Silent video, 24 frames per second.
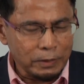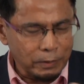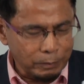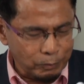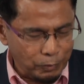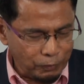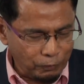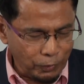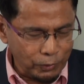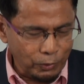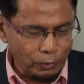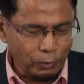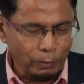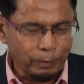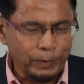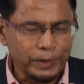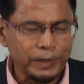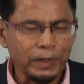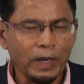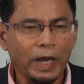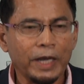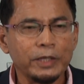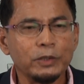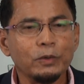Before you open
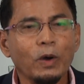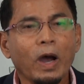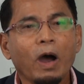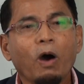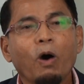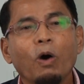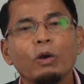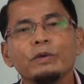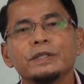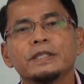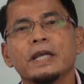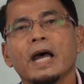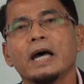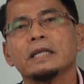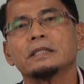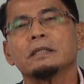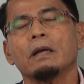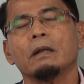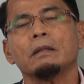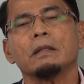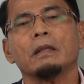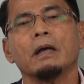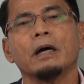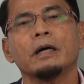your eye, you always ask
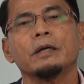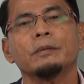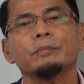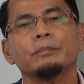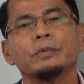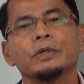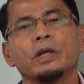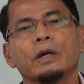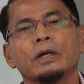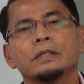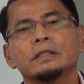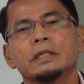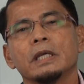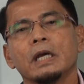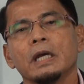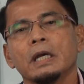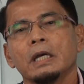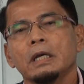Allah, because